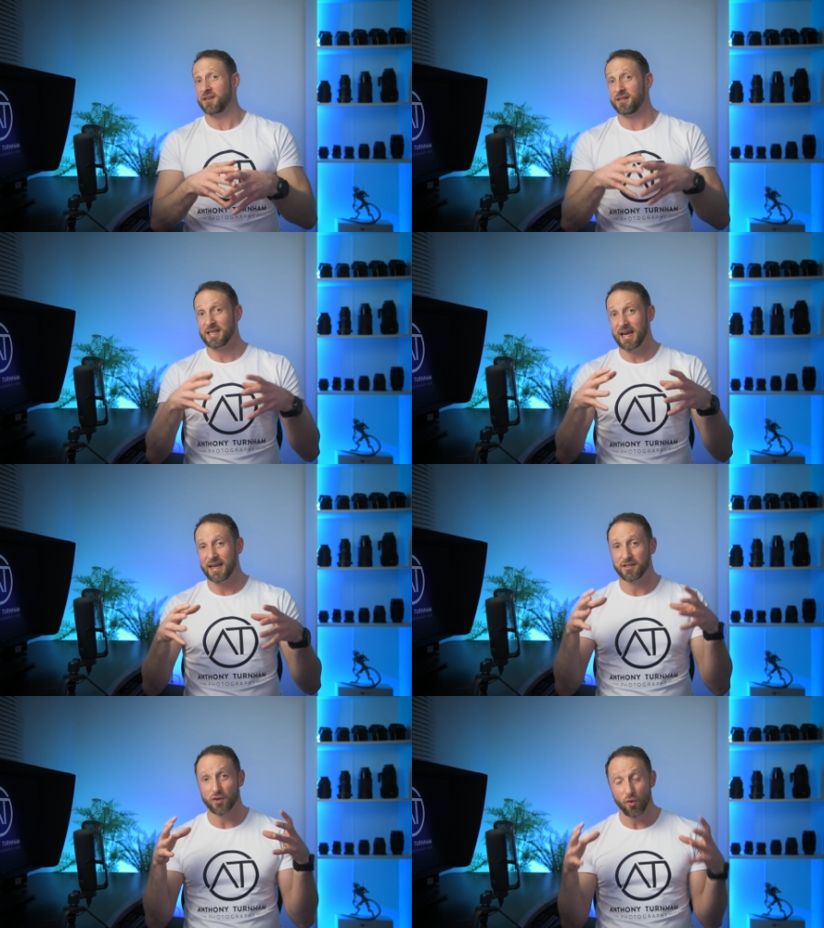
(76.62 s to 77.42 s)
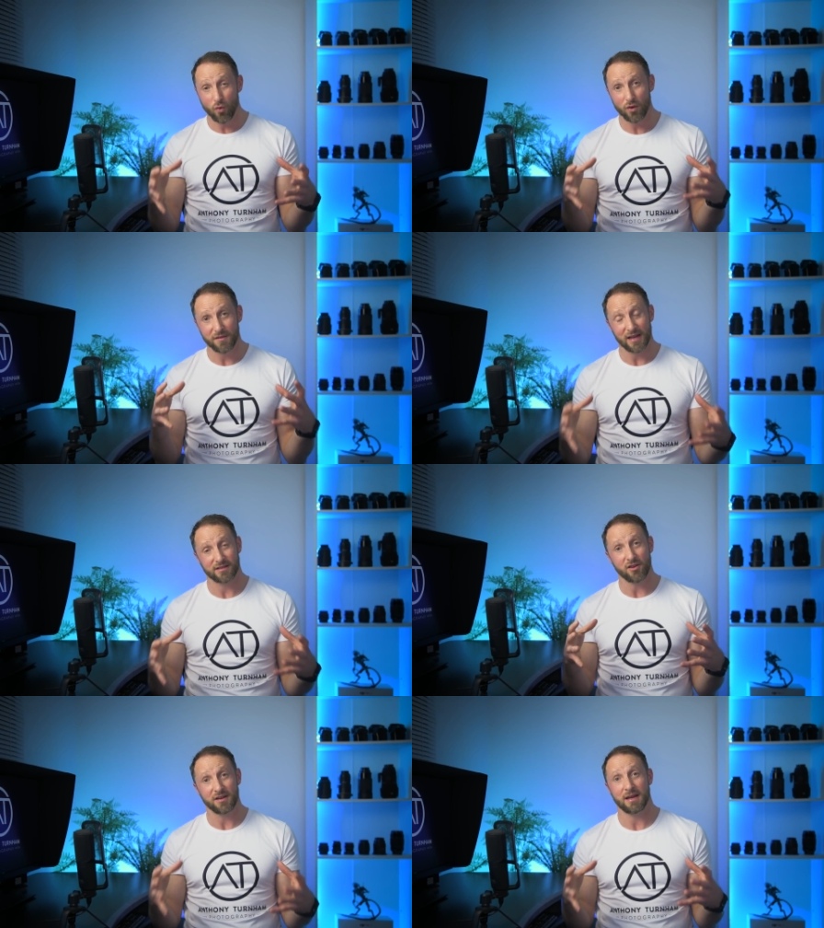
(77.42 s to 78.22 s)
that contains all of that
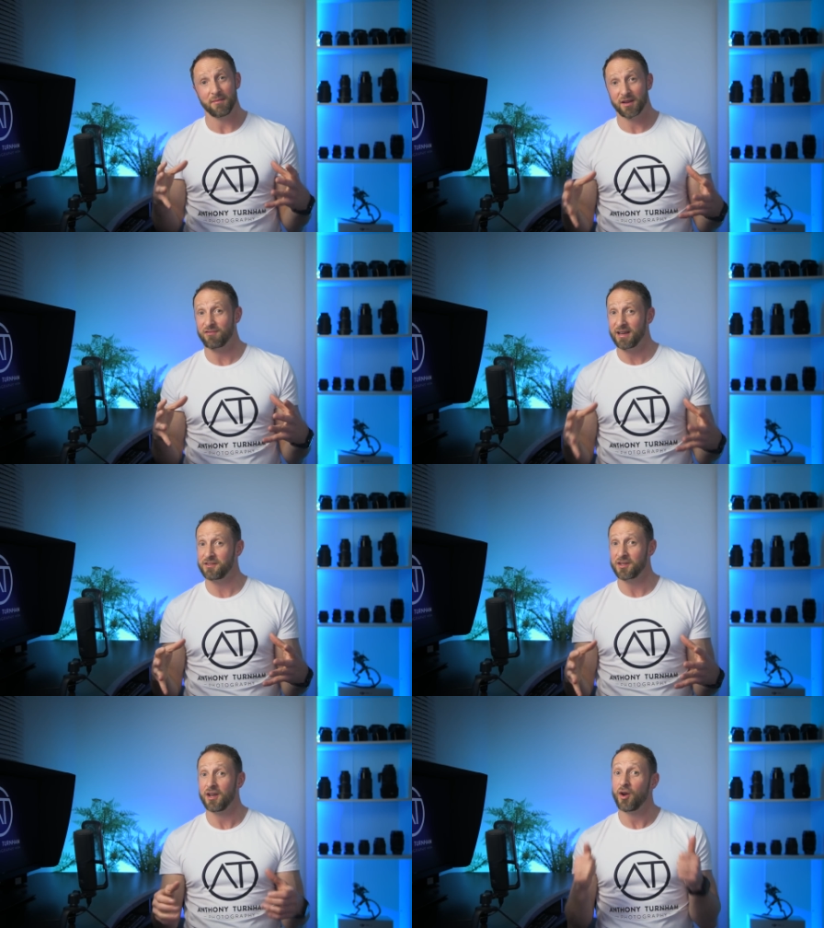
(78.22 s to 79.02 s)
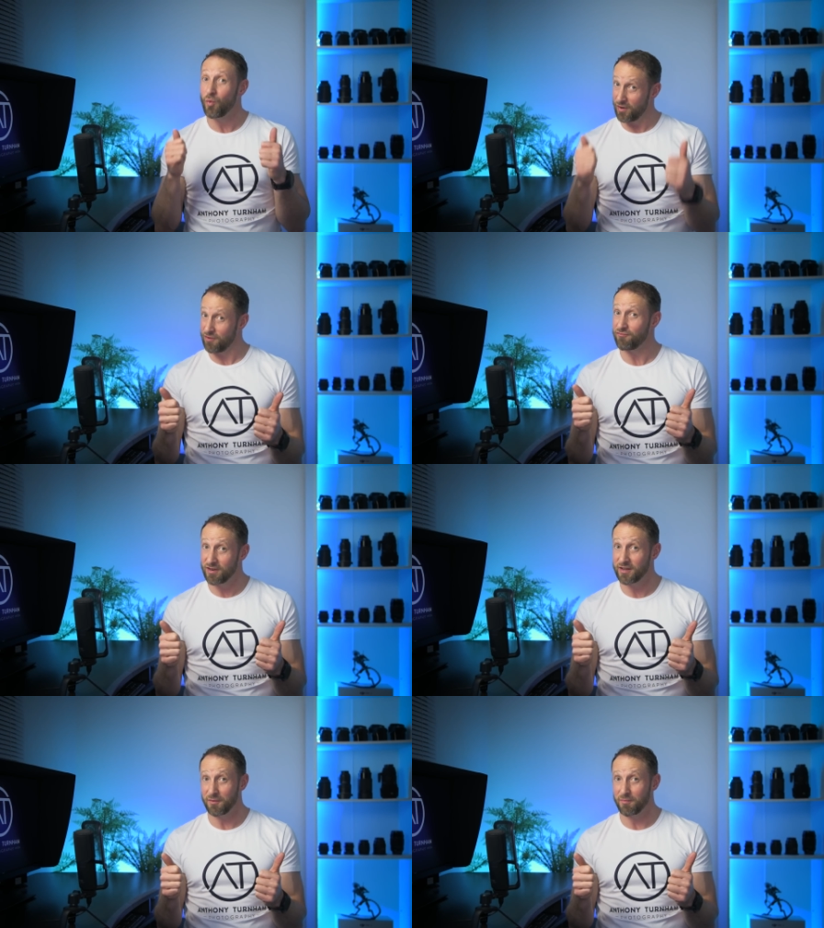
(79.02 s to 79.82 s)
dynamic range, we're in a
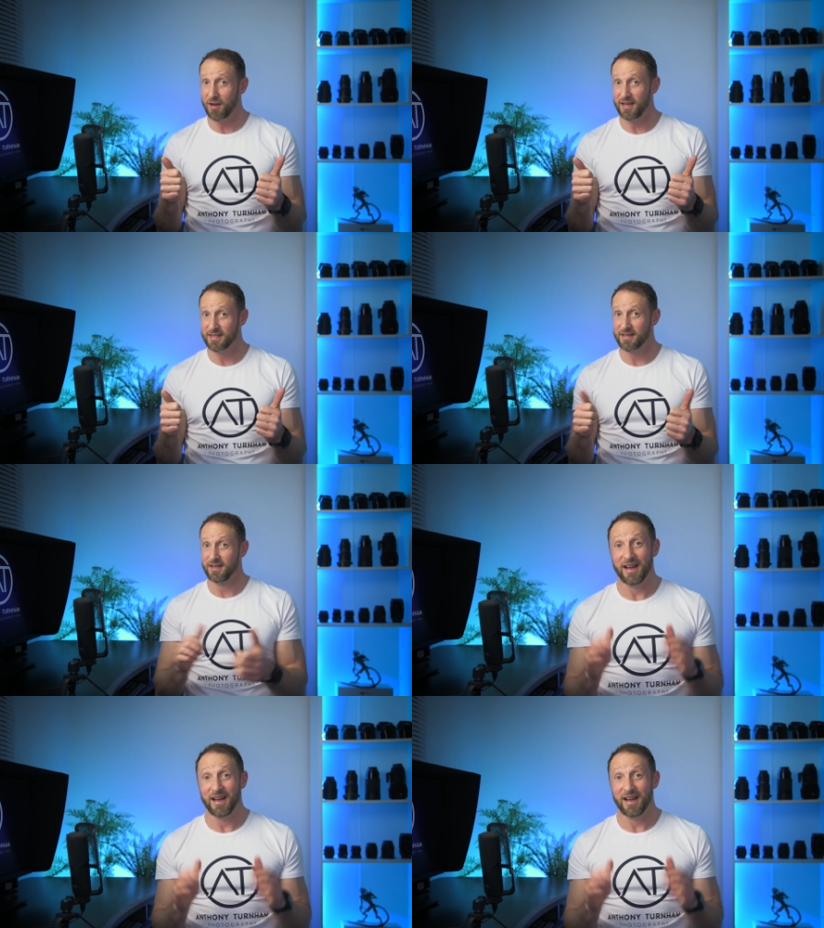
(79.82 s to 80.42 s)
really good place.